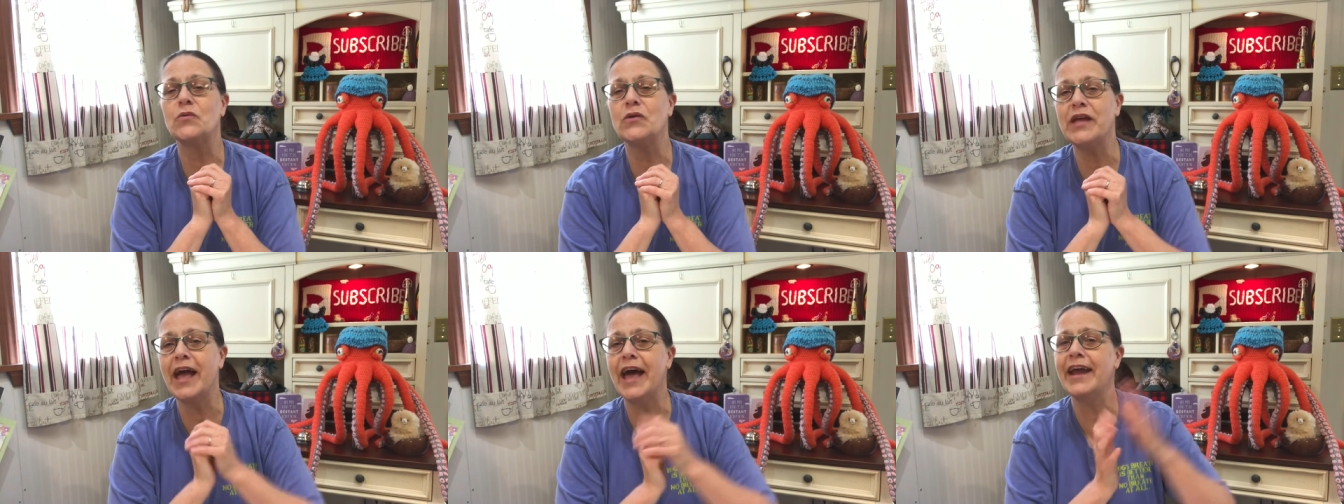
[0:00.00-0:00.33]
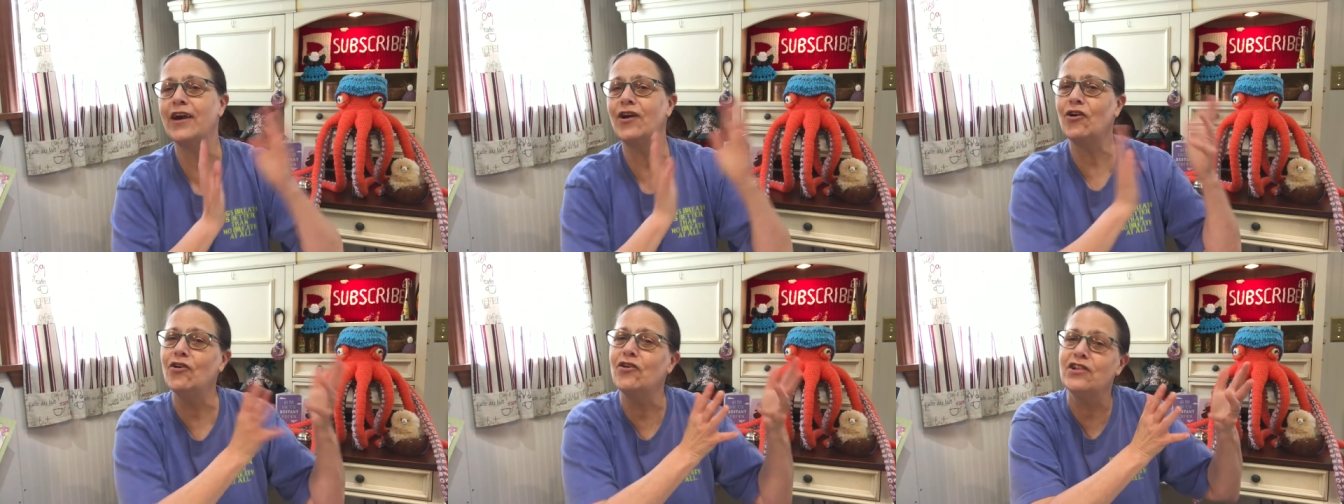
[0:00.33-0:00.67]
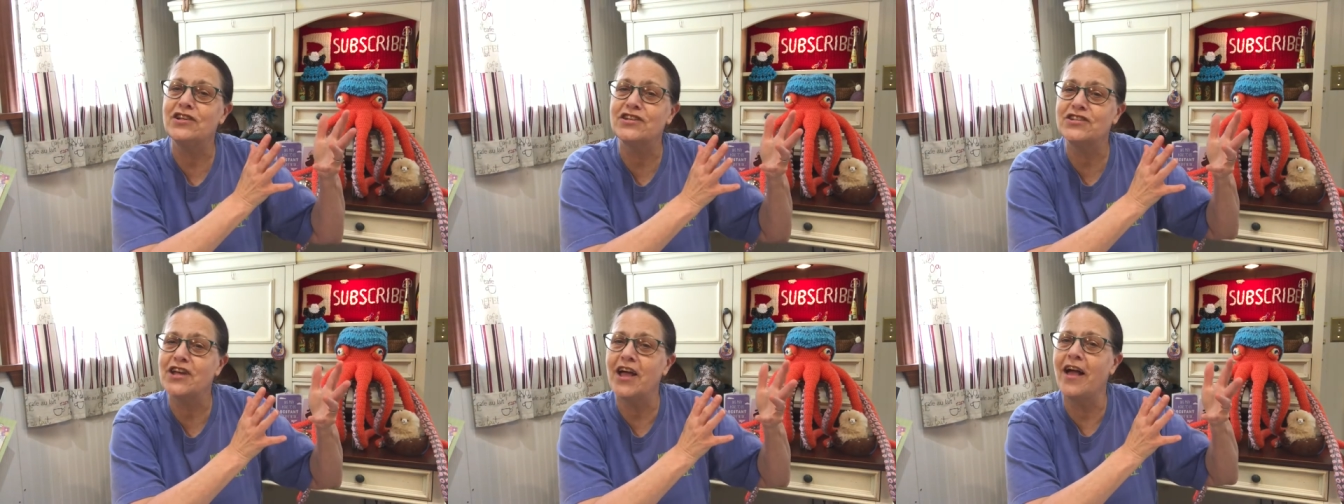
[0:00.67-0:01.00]
We had an
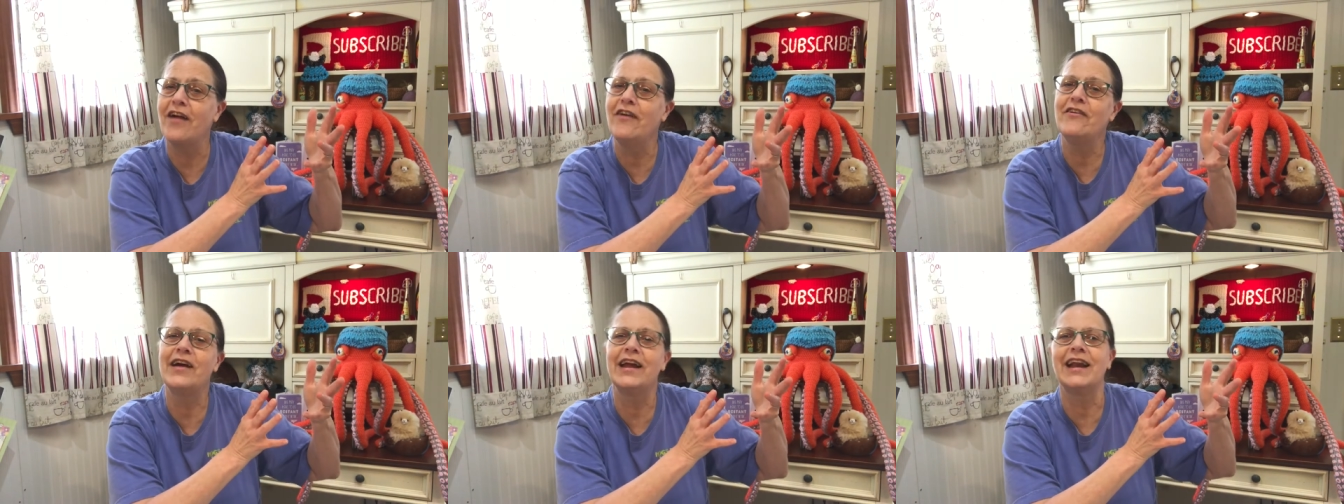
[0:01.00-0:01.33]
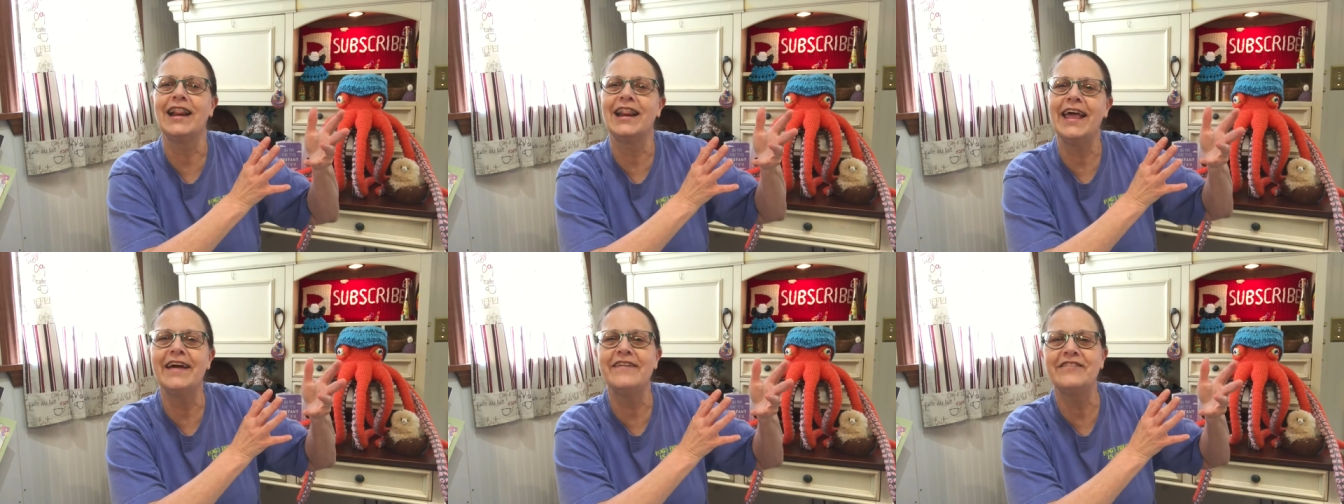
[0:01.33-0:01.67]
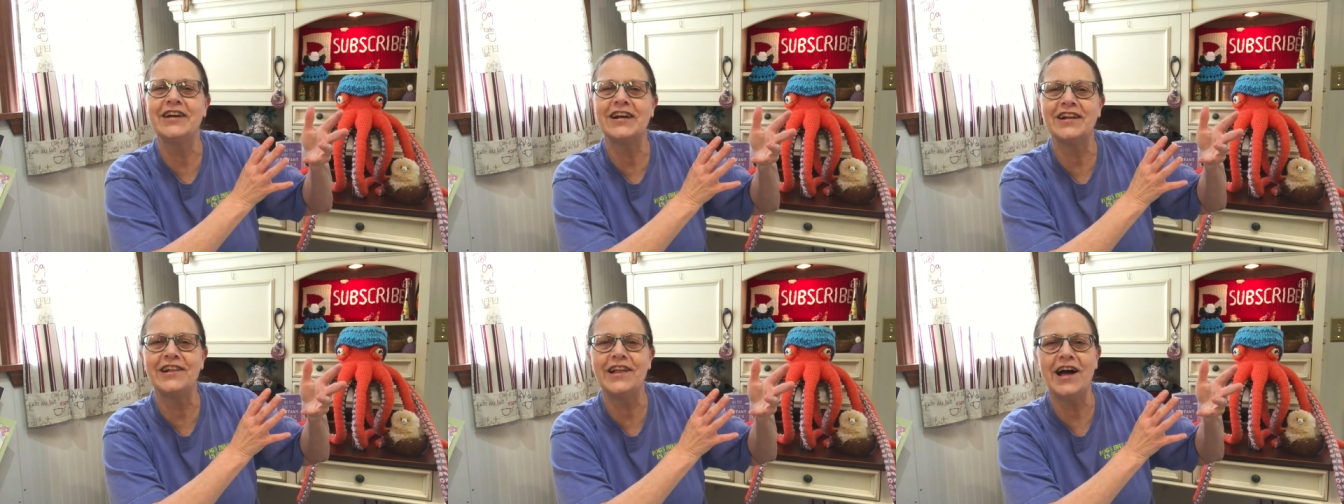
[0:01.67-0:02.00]
early show at
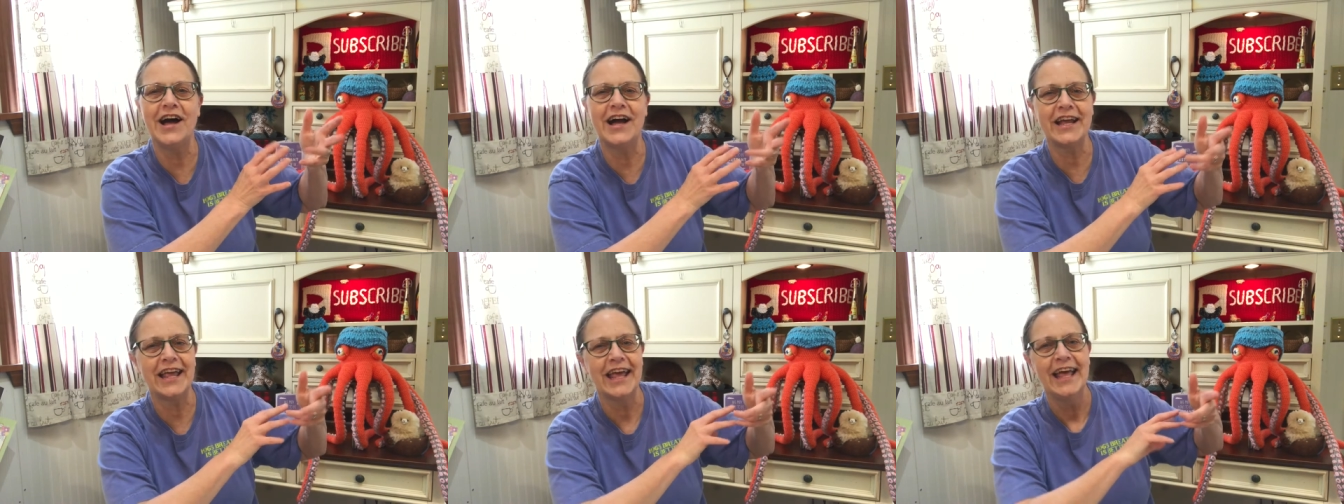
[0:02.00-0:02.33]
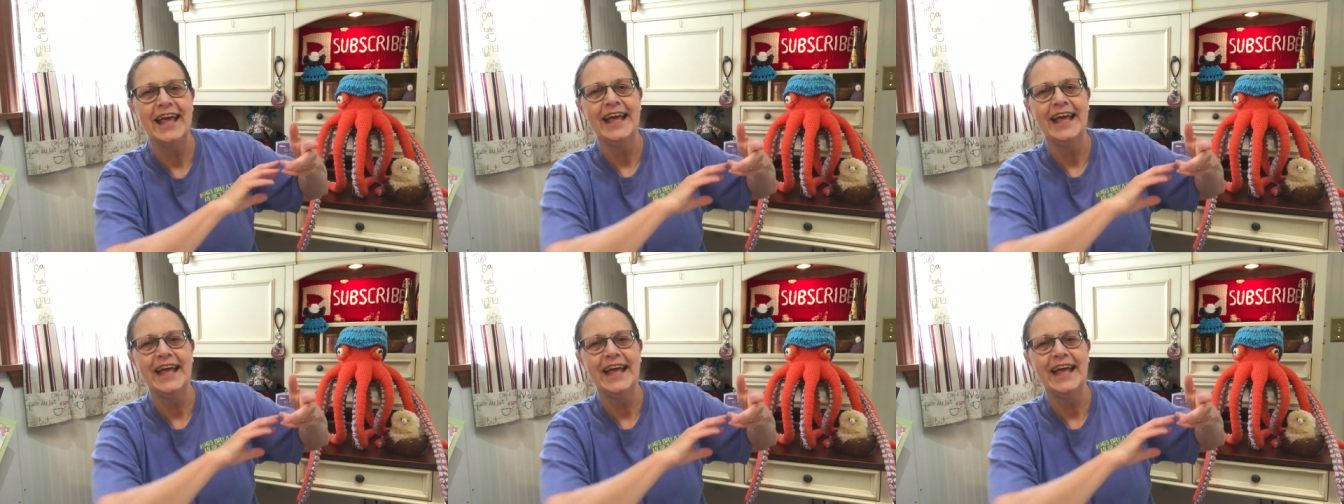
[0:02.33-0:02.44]
eleven o'clock,